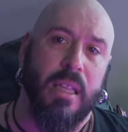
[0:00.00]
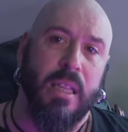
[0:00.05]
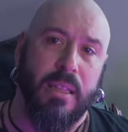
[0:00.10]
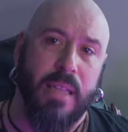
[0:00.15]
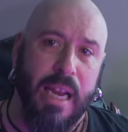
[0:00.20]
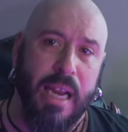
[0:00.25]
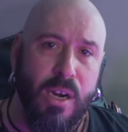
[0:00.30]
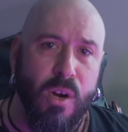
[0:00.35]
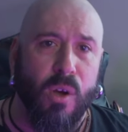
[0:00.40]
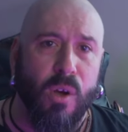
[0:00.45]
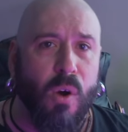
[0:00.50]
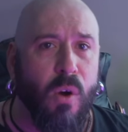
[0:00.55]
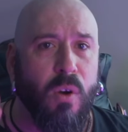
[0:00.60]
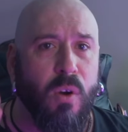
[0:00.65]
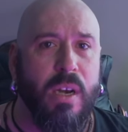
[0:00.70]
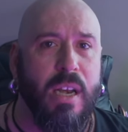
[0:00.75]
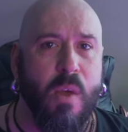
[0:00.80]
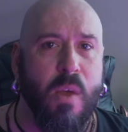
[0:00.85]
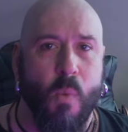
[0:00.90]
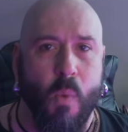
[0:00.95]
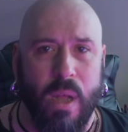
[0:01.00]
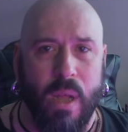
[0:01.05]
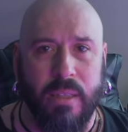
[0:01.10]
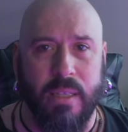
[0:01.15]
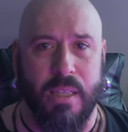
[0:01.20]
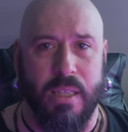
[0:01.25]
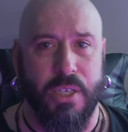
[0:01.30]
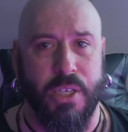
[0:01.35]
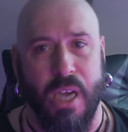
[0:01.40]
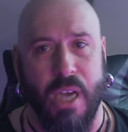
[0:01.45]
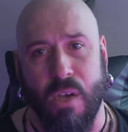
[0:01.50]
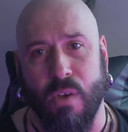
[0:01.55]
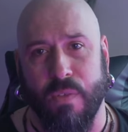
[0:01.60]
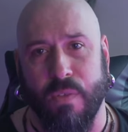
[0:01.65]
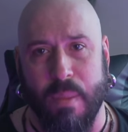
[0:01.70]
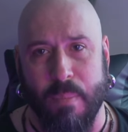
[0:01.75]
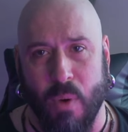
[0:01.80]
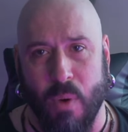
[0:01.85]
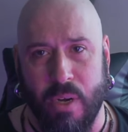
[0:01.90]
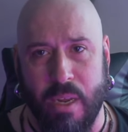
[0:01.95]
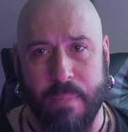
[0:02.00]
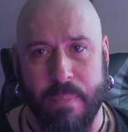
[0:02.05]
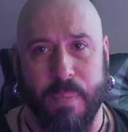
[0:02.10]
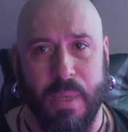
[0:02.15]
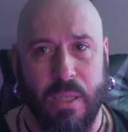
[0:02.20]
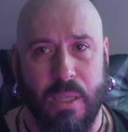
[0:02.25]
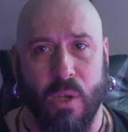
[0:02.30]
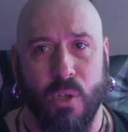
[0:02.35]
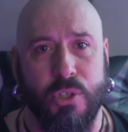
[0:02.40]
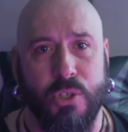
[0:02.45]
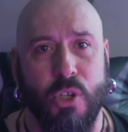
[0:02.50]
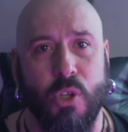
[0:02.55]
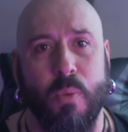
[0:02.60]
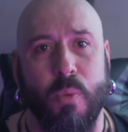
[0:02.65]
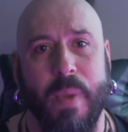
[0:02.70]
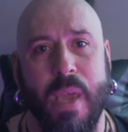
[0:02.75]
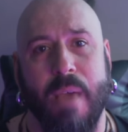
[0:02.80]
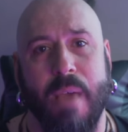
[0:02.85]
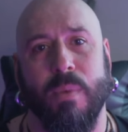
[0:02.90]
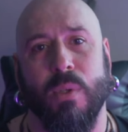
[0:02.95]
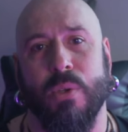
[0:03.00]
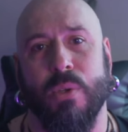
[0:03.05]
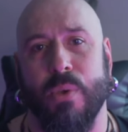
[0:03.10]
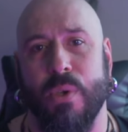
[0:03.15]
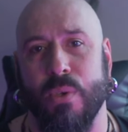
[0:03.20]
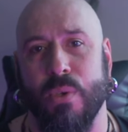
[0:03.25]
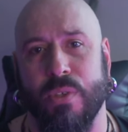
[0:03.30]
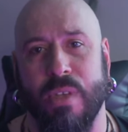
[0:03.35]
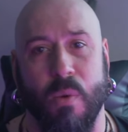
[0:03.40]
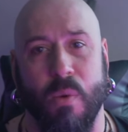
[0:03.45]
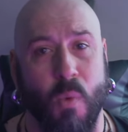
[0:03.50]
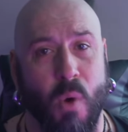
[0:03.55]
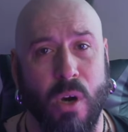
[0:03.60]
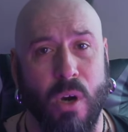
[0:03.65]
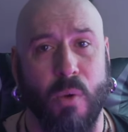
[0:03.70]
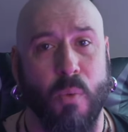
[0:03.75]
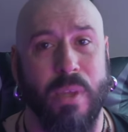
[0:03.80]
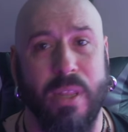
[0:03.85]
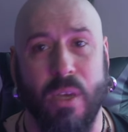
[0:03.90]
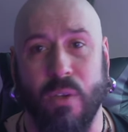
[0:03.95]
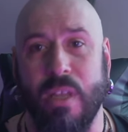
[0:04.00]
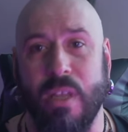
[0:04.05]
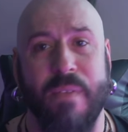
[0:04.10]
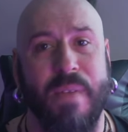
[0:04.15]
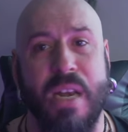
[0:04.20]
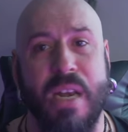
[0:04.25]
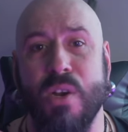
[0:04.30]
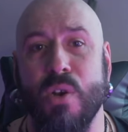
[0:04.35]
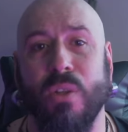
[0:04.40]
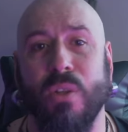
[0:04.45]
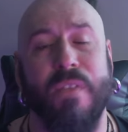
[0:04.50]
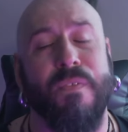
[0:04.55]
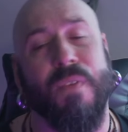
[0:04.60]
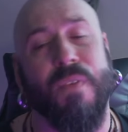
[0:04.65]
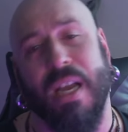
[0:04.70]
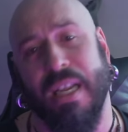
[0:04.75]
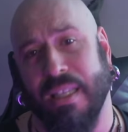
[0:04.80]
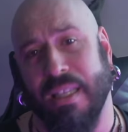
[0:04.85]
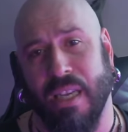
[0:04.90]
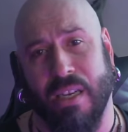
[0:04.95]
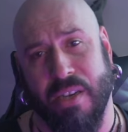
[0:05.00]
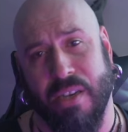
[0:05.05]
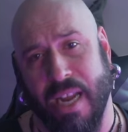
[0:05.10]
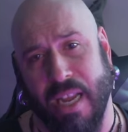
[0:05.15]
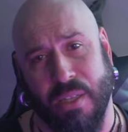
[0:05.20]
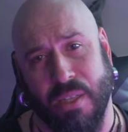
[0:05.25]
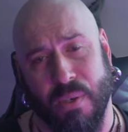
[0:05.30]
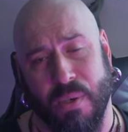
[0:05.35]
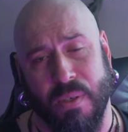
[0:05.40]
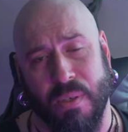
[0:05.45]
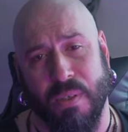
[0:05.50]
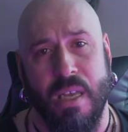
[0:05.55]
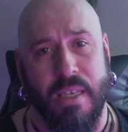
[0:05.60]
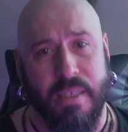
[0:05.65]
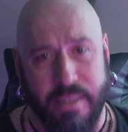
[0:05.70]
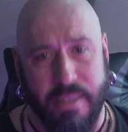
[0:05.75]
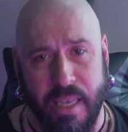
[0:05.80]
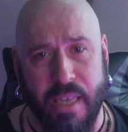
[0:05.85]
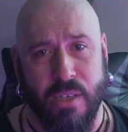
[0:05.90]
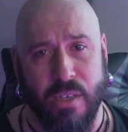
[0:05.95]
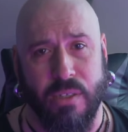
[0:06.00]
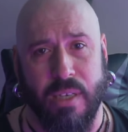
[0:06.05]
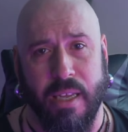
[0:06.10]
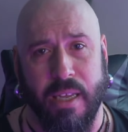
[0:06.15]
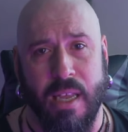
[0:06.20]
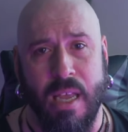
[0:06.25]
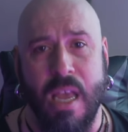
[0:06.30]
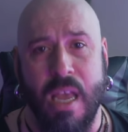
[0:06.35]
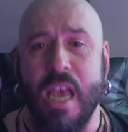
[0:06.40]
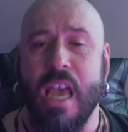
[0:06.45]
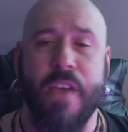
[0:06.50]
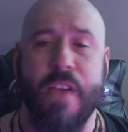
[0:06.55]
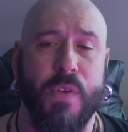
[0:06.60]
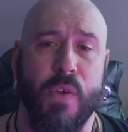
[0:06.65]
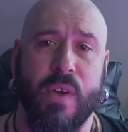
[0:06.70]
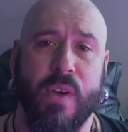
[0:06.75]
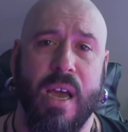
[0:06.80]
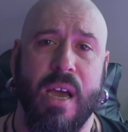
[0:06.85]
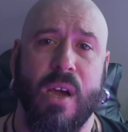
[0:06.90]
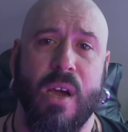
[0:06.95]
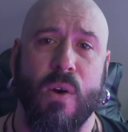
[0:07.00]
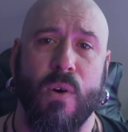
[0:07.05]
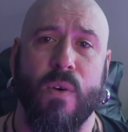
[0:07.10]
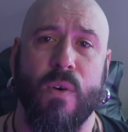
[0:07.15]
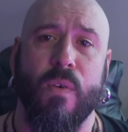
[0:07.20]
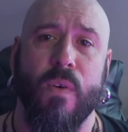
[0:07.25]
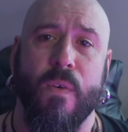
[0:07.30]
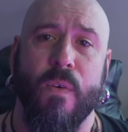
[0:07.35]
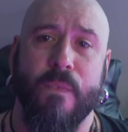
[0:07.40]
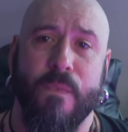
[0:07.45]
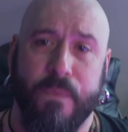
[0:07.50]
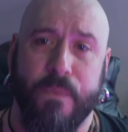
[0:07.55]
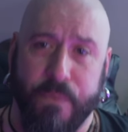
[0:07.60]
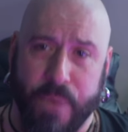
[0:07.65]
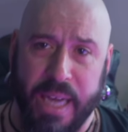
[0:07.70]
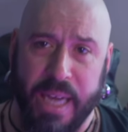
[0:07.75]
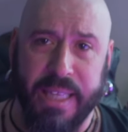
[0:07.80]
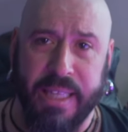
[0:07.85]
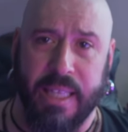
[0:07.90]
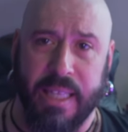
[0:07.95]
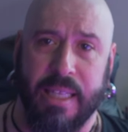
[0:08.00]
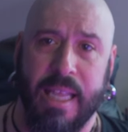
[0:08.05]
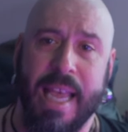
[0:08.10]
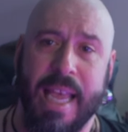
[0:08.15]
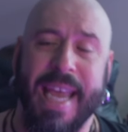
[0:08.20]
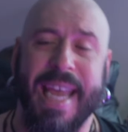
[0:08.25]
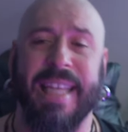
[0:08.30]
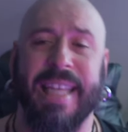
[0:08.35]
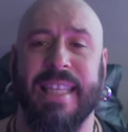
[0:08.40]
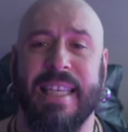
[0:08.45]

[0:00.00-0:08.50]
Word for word: They not only wanted a chunk of the money, but also to be able to use their work without even notifying the creator. Seriously, if you can go find it, it